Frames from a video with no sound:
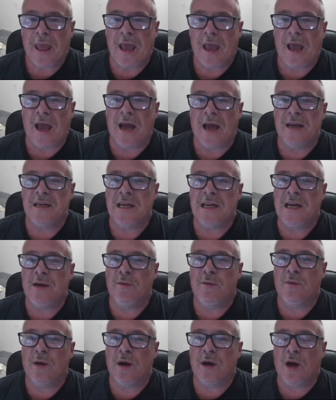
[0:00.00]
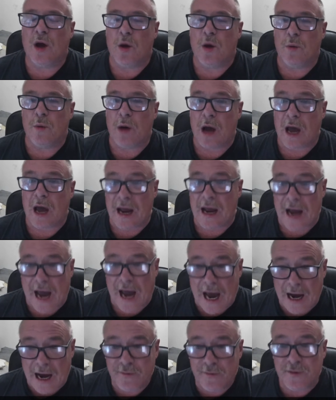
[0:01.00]
and he,
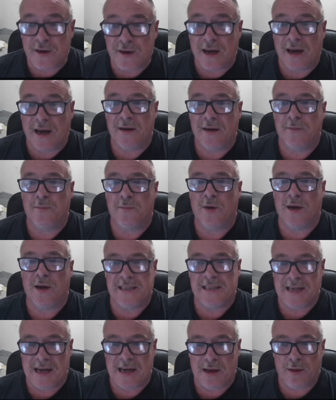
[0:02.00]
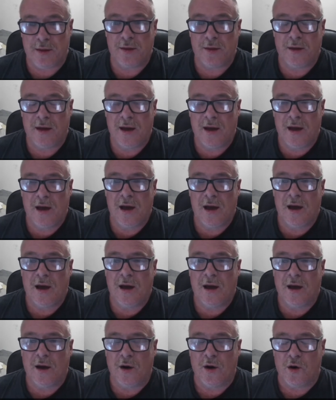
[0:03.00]
after my death,
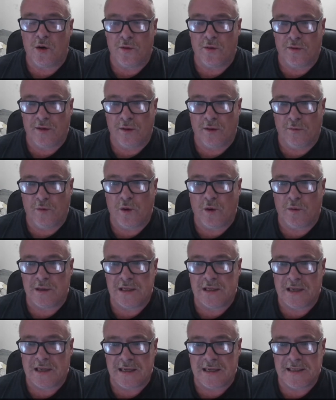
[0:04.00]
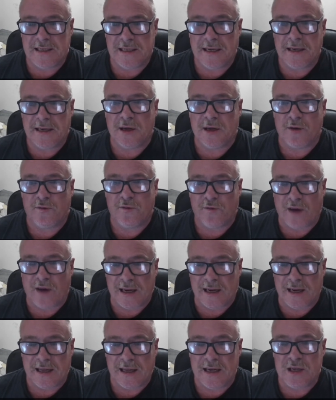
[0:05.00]
or that what was considered a
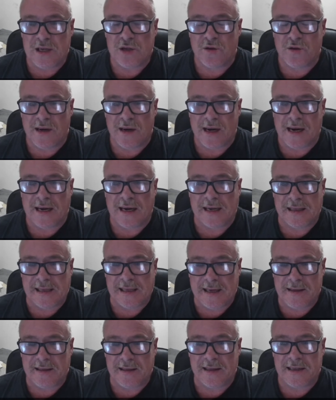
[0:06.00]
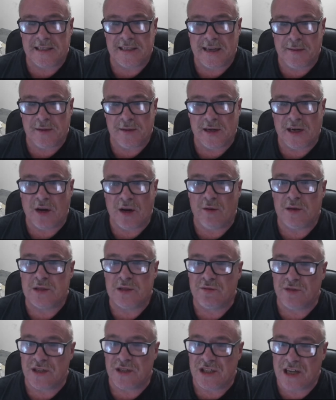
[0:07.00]
fatal injury and a lethal attempt, and I was
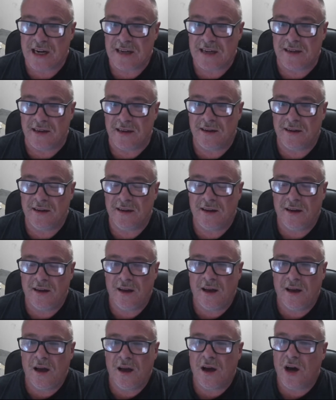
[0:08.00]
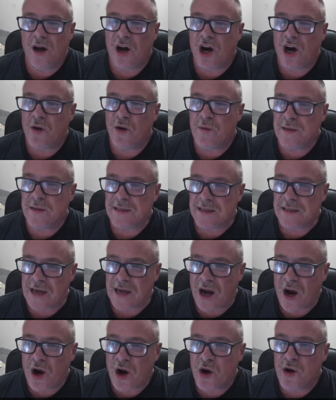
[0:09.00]
rejected, I was the
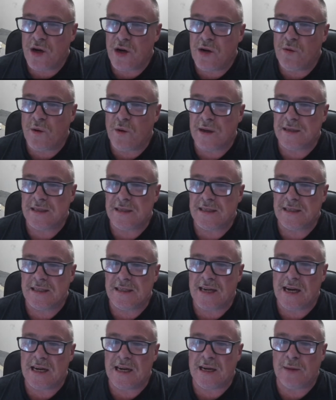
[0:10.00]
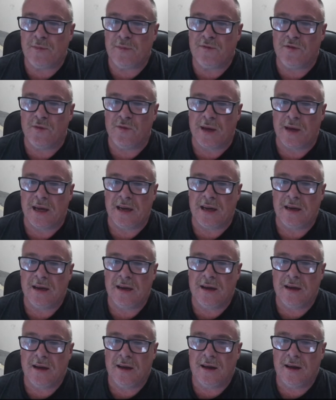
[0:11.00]
only one to stand up for me
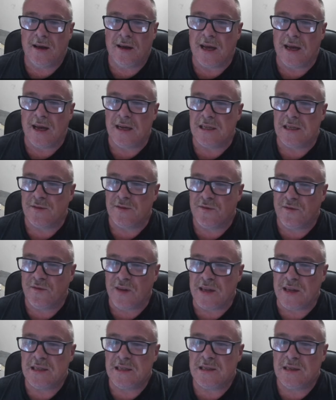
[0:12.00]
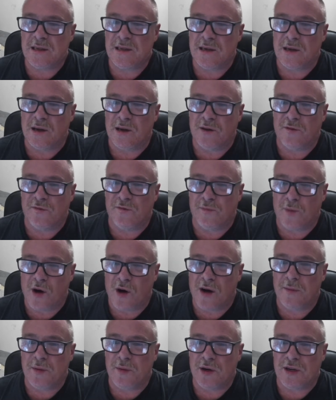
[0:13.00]
in defense of my
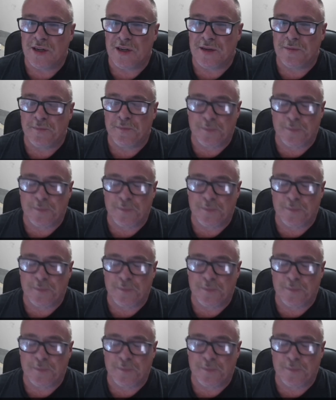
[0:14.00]
murder.